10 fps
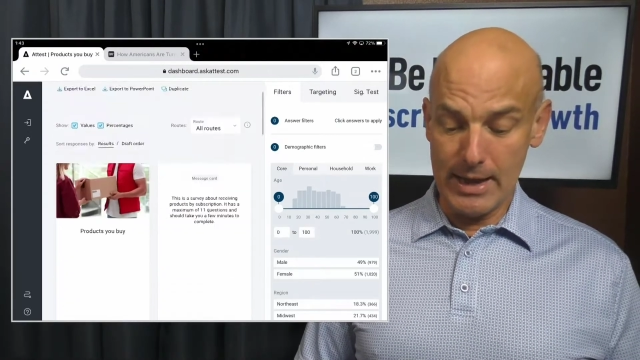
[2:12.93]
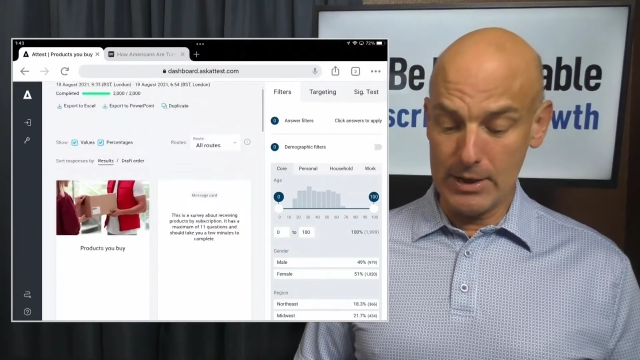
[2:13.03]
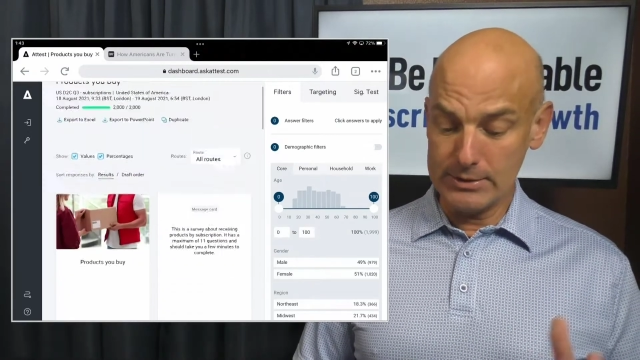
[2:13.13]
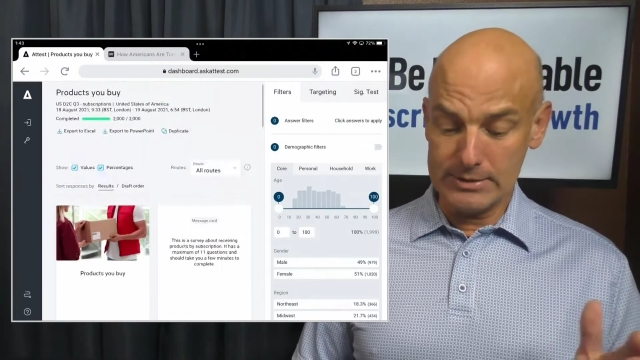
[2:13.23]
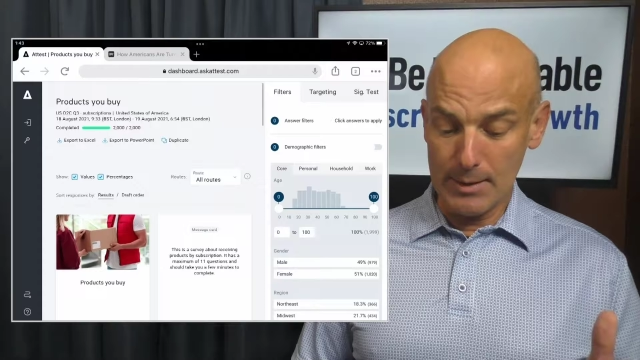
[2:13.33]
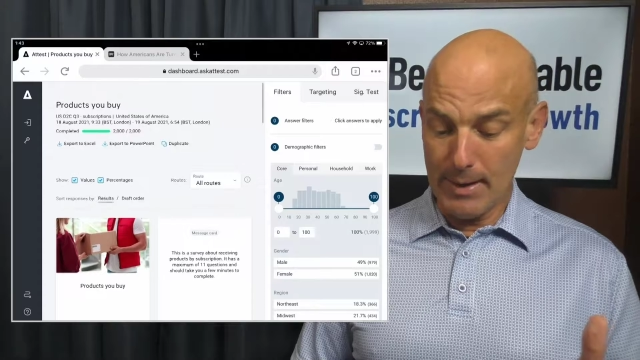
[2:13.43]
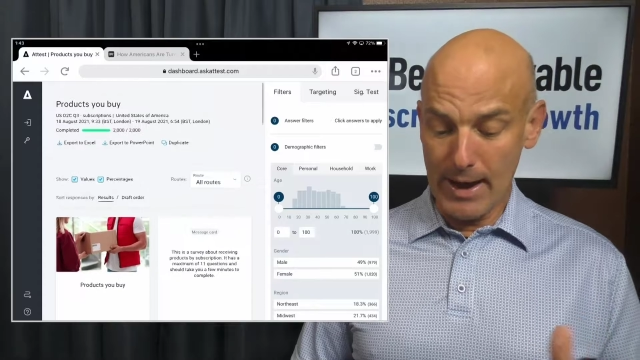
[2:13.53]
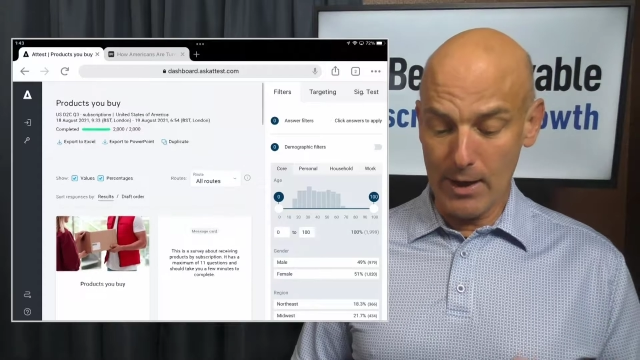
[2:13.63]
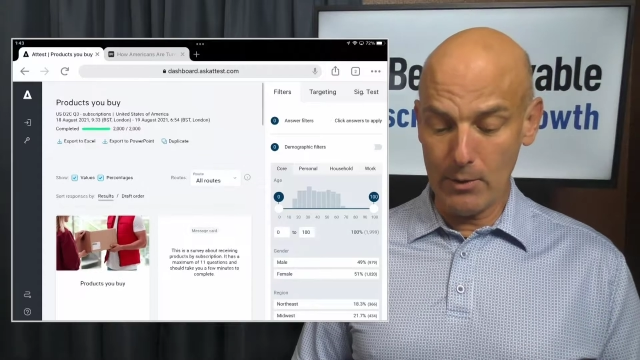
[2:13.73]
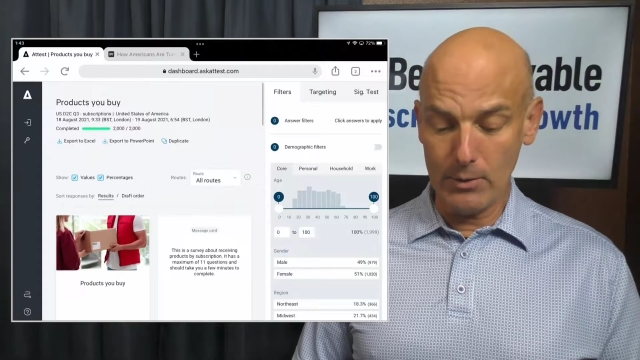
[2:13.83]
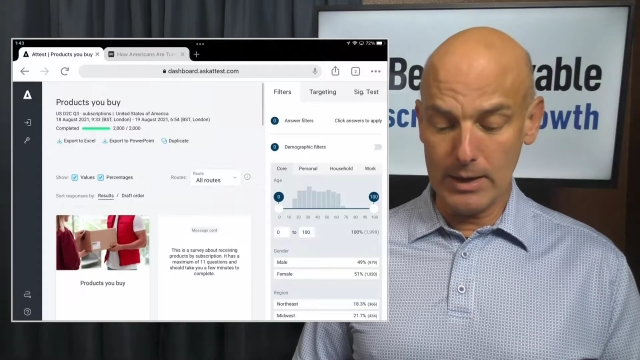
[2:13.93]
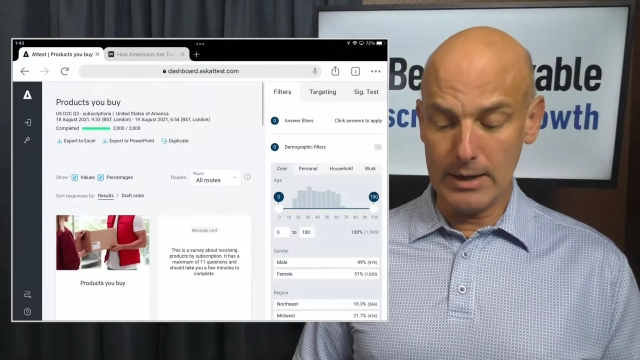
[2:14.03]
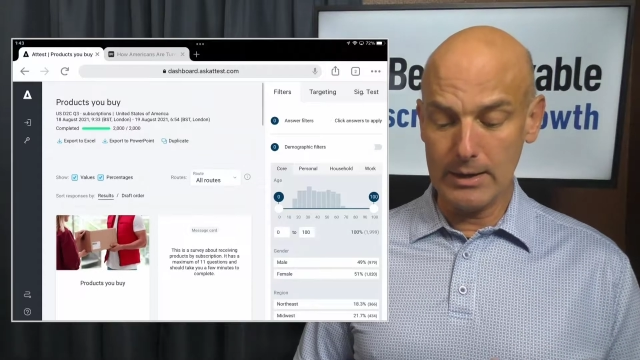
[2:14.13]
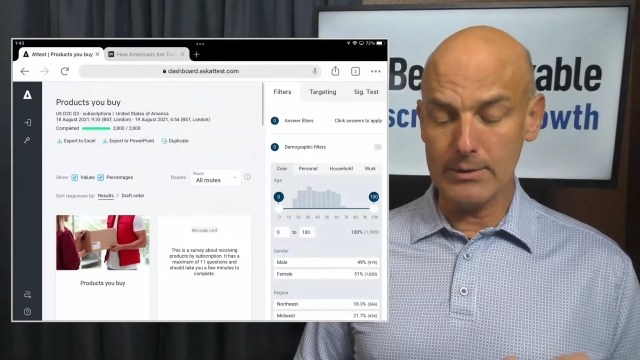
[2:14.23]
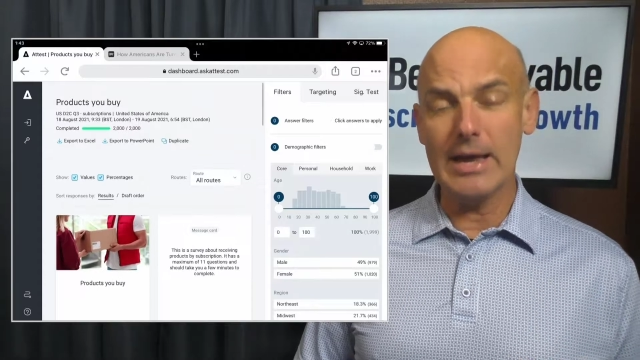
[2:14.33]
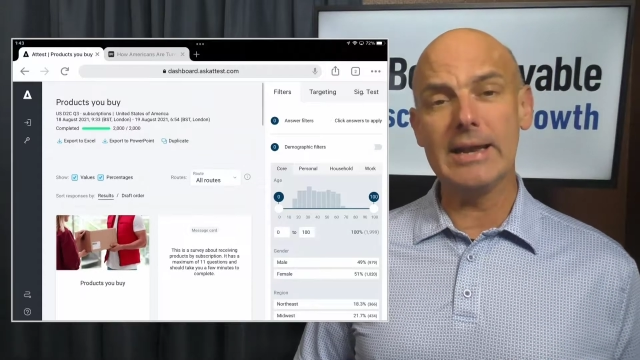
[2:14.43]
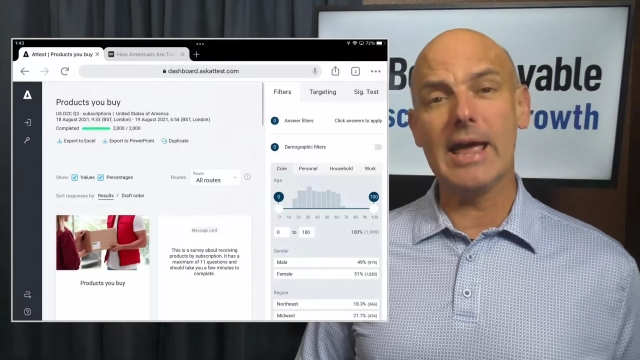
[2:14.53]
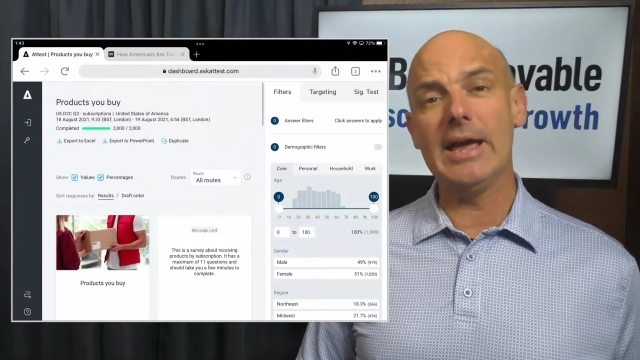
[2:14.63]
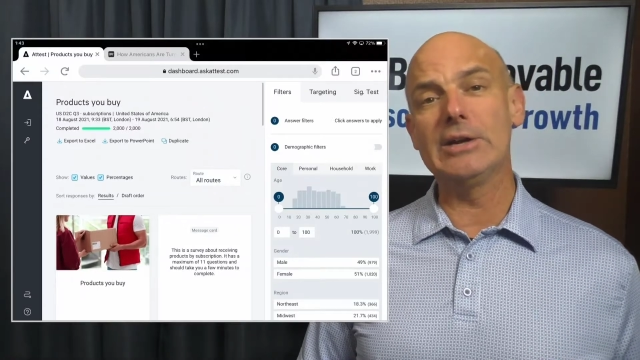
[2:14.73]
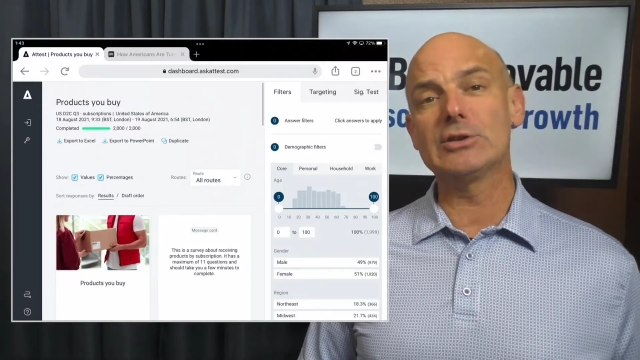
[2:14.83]
somehow
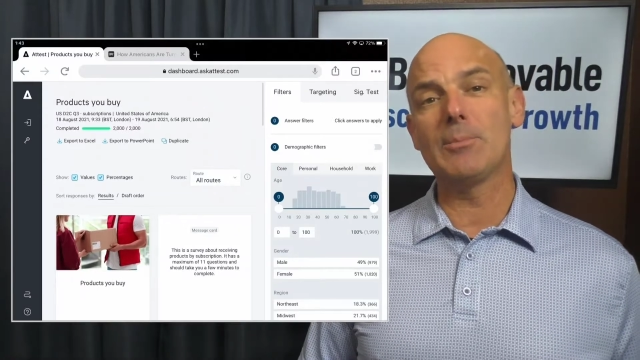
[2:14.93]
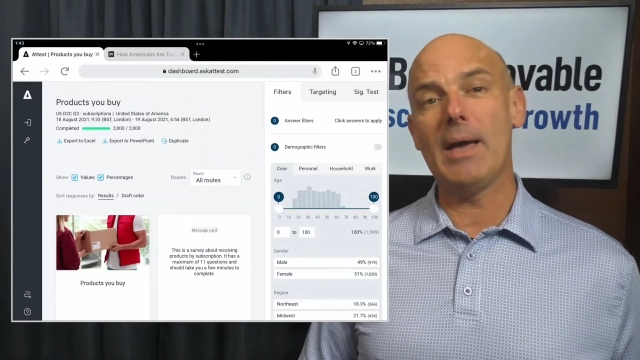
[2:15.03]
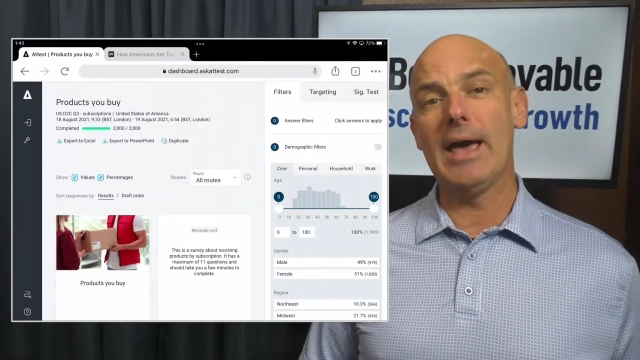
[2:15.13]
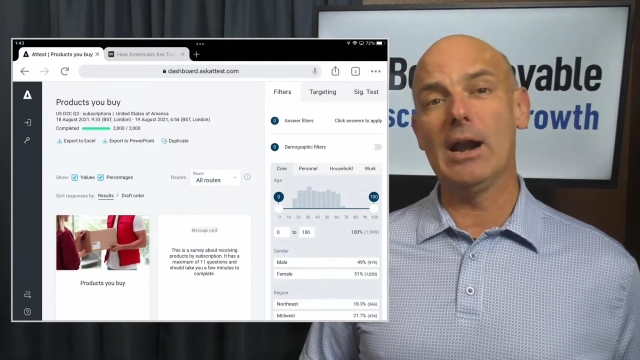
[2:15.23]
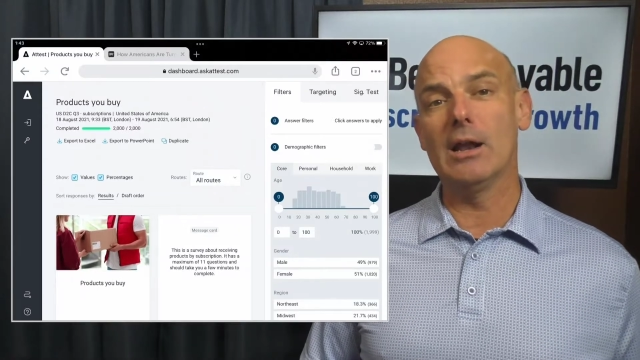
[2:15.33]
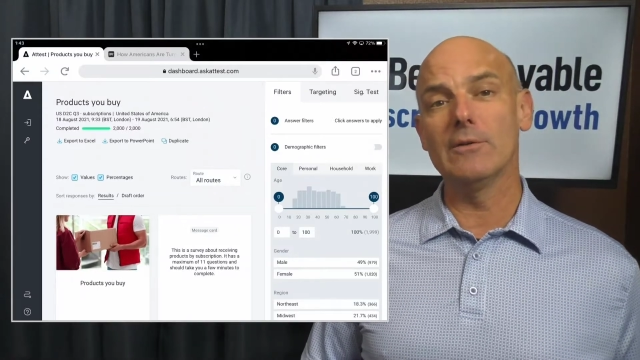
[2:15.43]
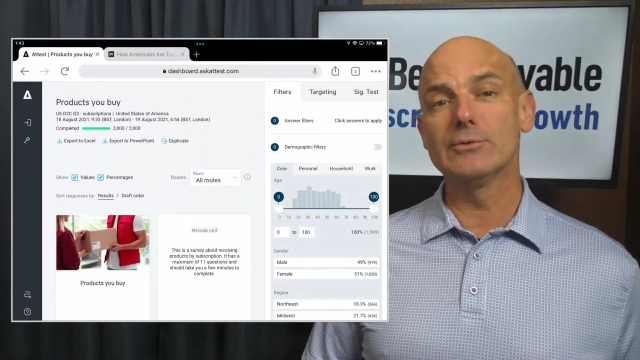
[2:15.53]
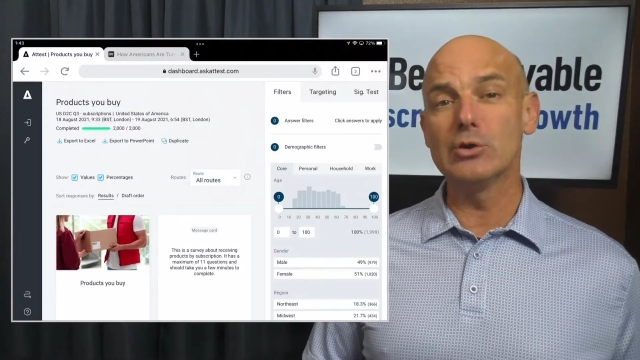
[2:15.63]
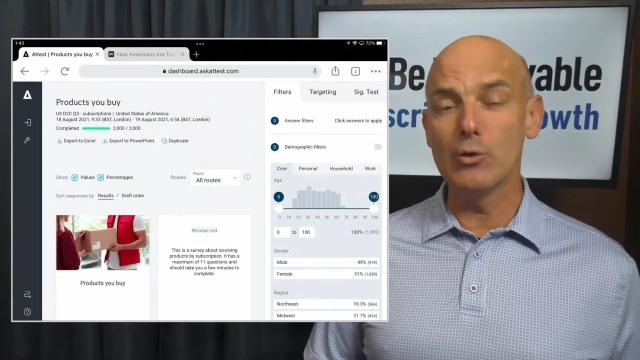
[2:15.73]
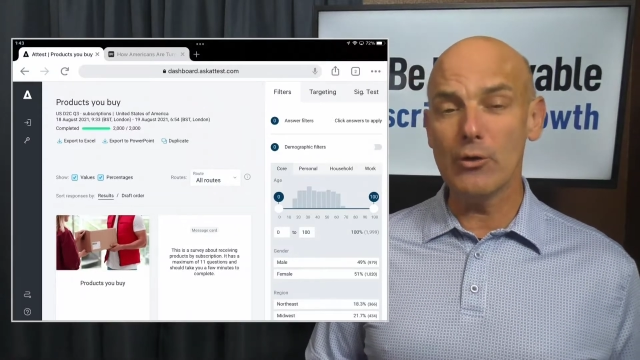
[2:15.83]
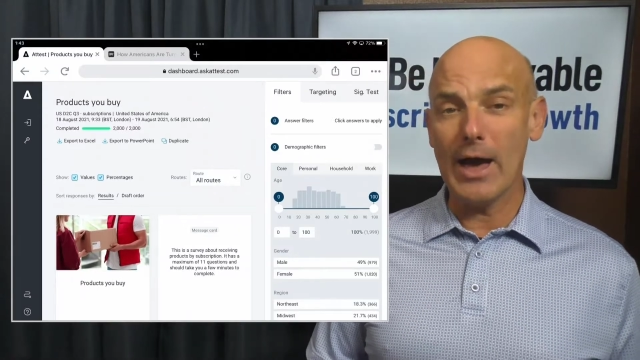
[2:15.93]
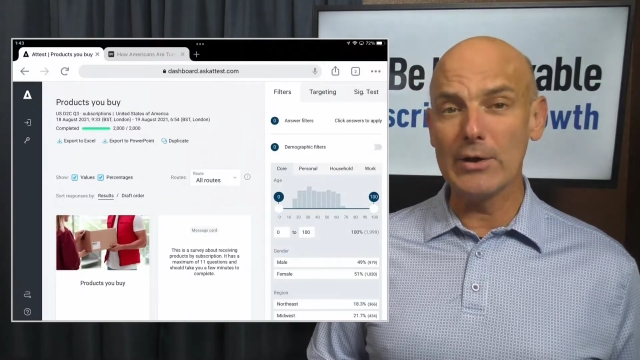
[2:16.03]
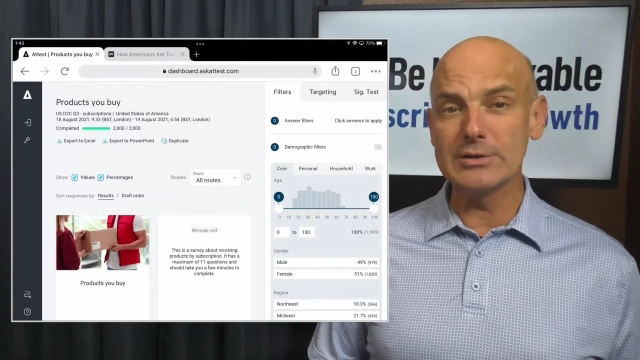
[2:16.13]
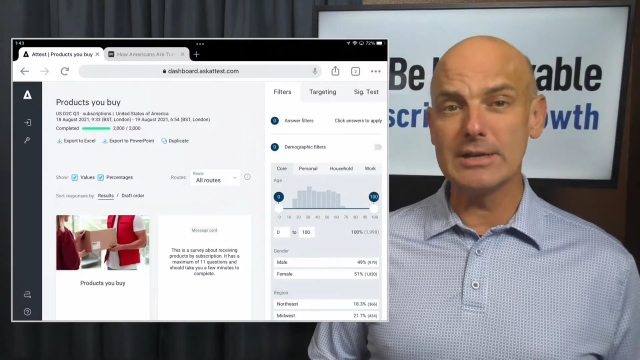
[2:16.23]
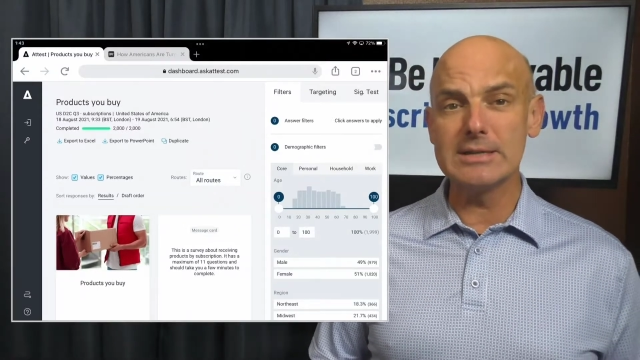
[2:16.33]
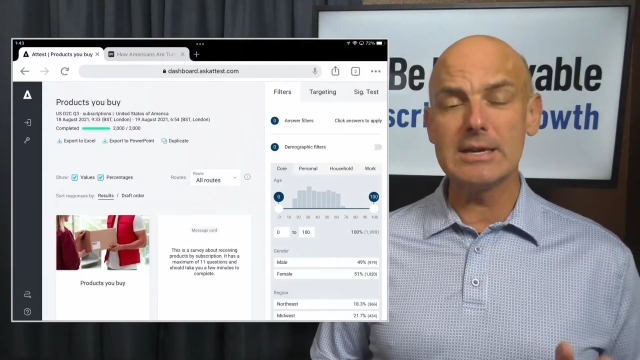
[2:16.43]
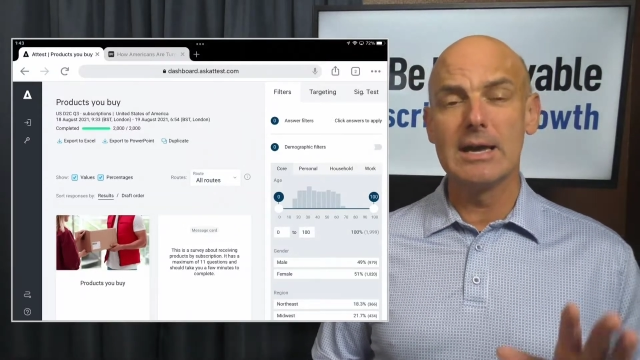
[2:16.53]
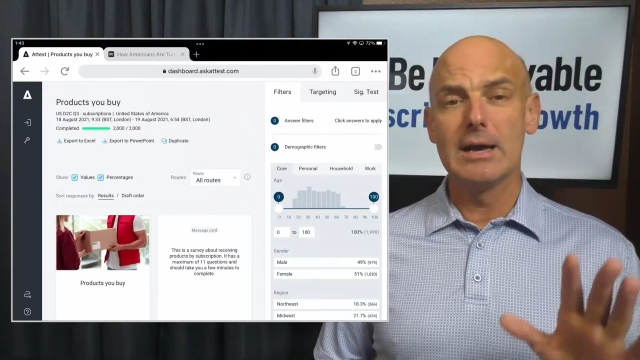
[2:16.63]
engaged a panel of 2,000